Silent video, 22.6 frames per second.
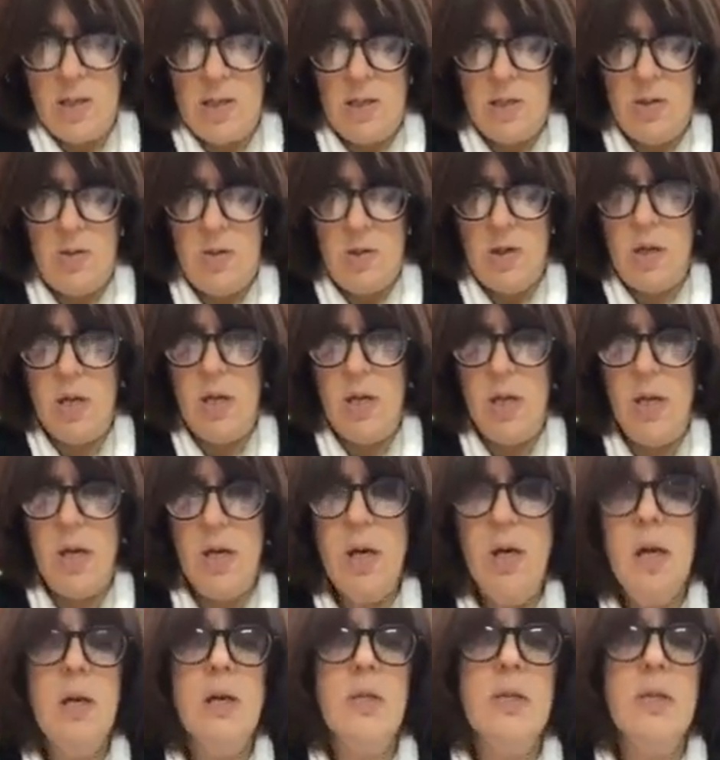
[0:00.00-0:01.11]
Okay,
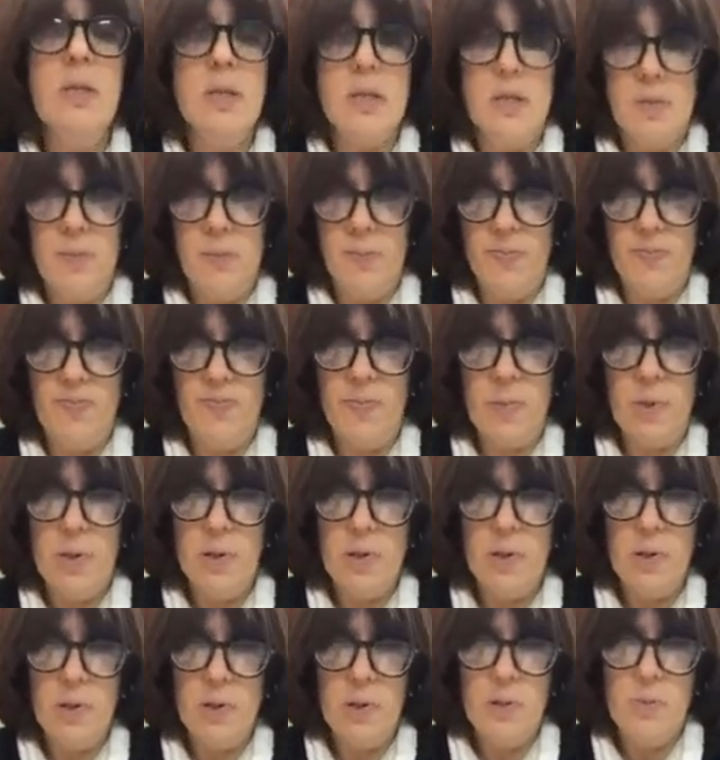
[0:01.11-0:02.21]

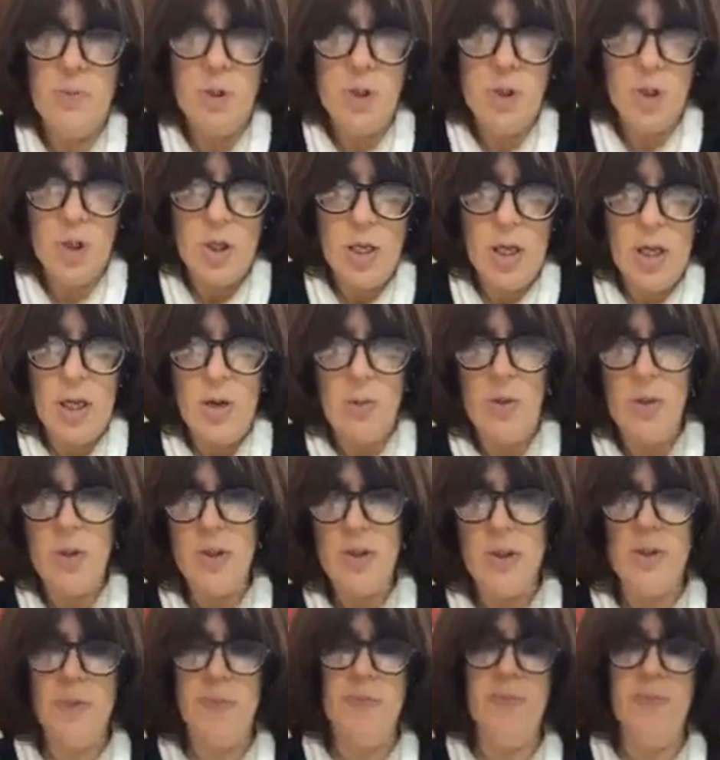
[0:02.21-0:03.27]
let me show you how it's,